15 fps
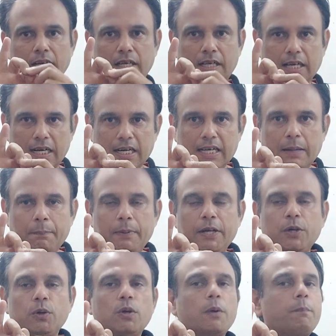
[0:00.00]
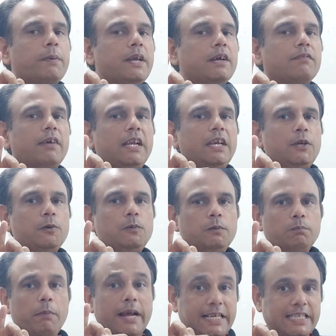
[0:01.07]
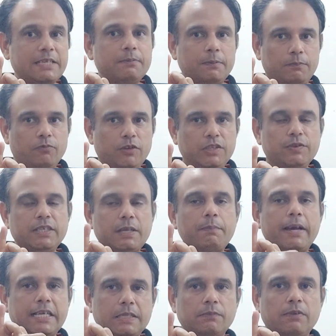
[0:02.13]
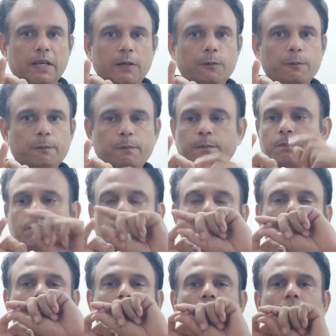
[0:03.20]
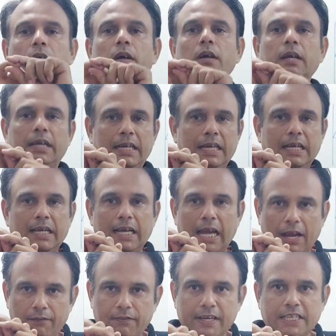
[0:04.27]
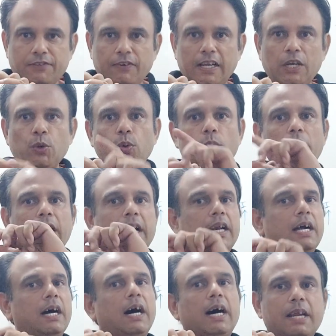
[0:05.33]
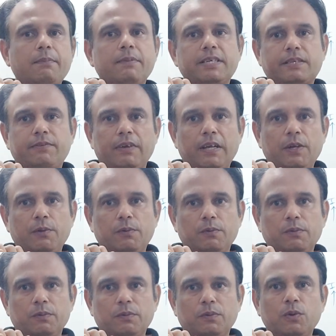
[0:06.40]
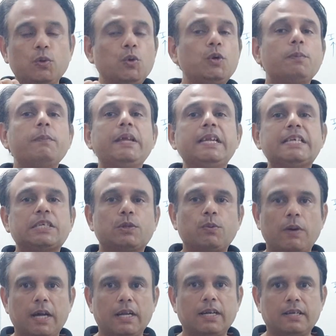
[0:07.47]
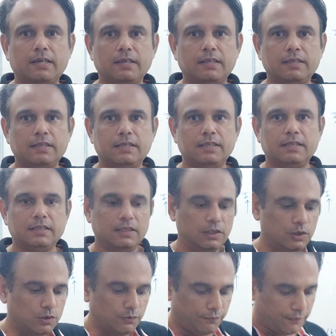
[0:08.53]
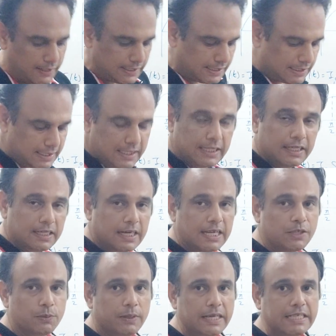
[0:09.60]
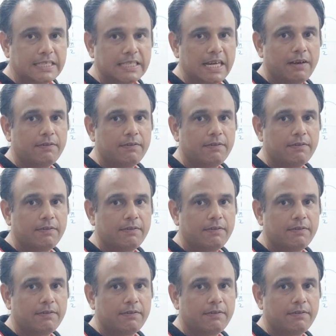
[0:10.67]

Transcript: current amplitude or peak value, maximum, which we say maximum value, average value and RMS value. Root mean square current. So first here, as you can see, I